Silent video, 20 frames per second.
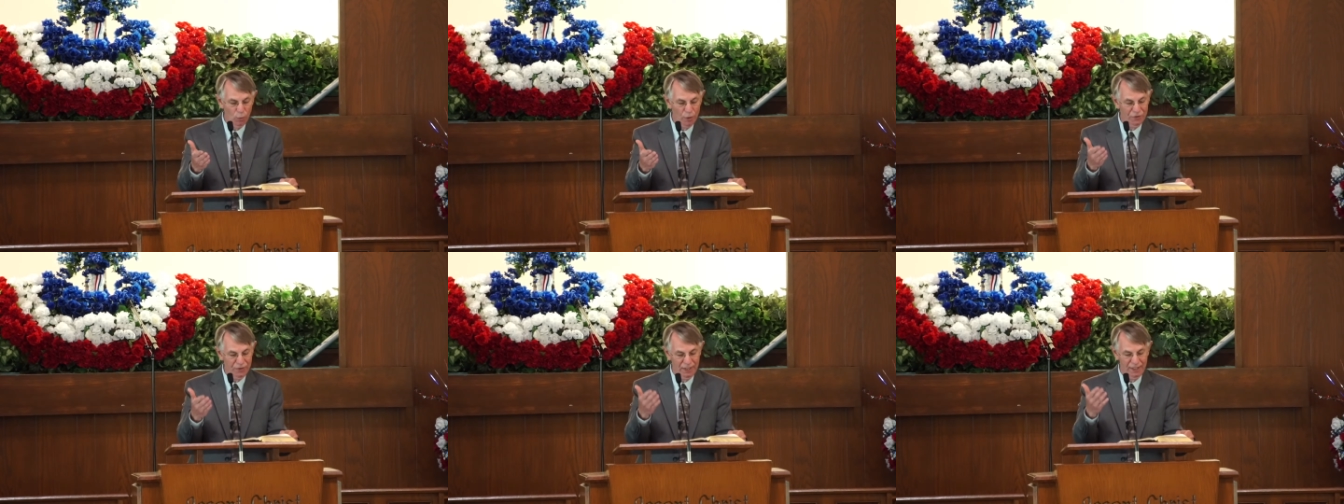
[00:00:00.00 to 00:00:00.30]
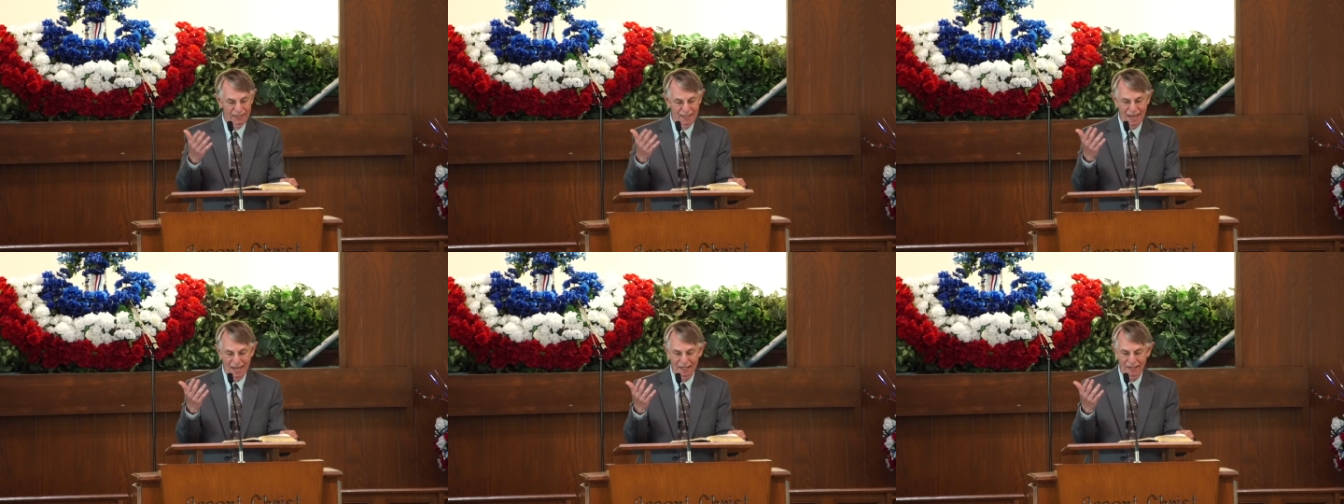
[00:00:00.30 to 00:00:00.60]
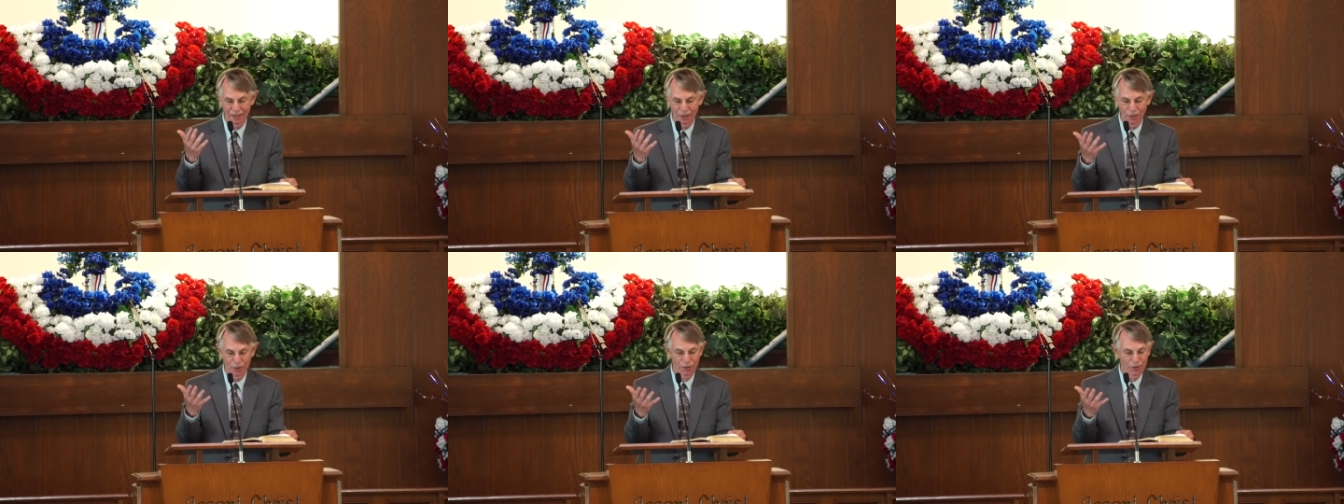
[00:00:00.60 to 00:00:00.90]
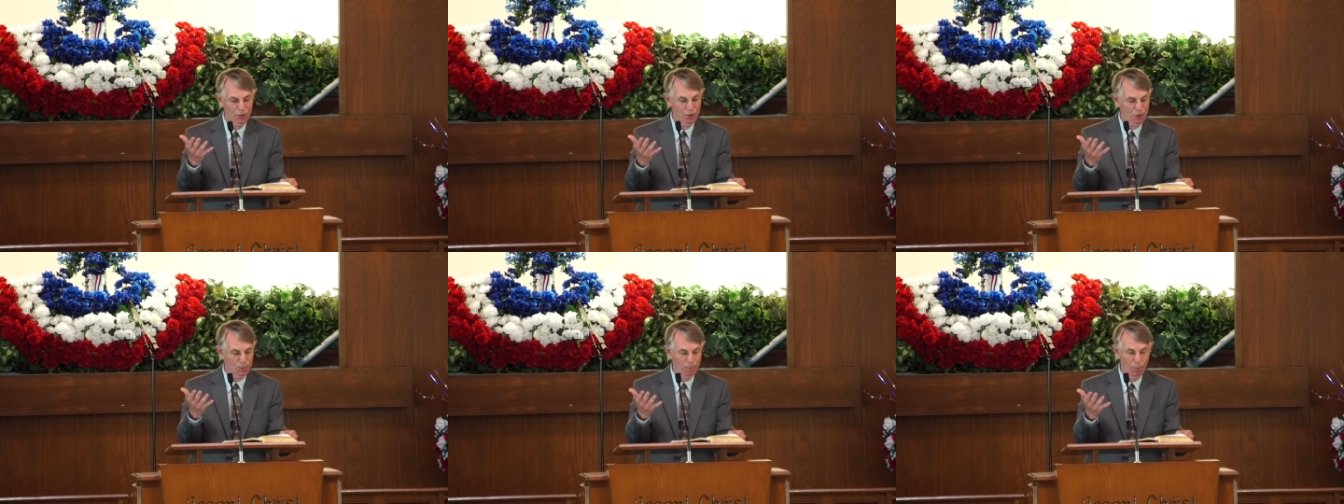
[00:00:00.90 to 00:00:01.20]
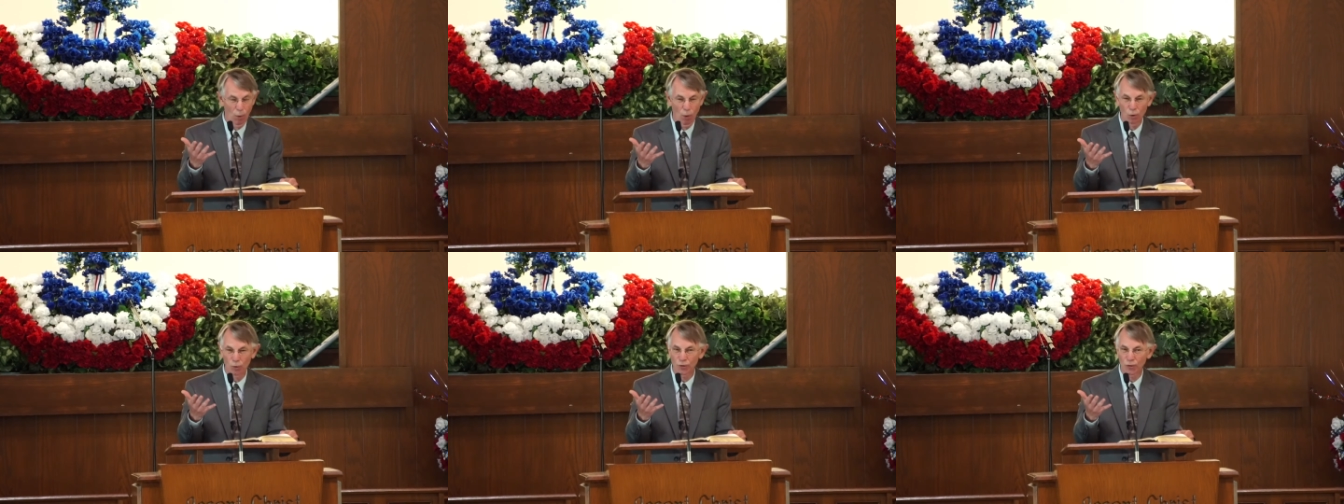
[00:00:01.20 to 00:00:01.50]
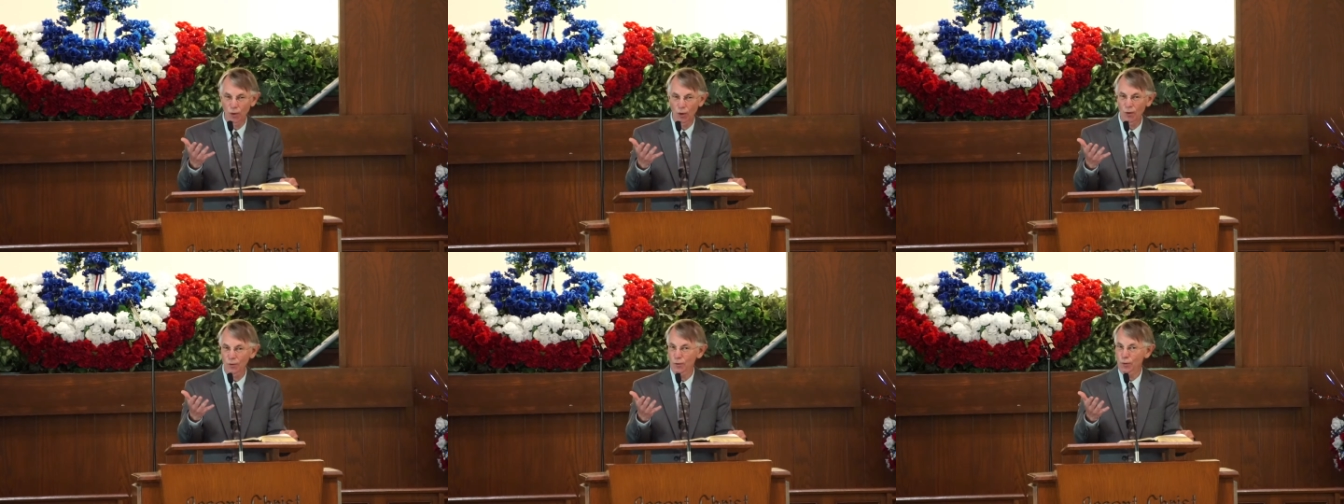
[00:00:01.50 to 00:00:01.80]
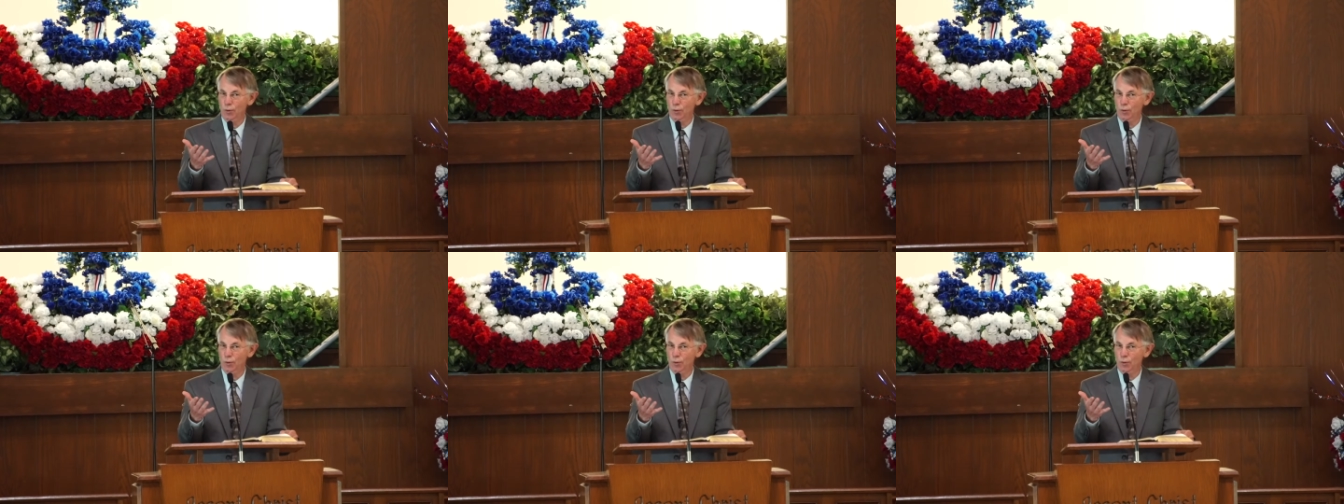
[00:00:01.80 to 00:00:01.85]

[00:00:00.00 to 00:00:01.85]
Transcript: was it not at your disposal?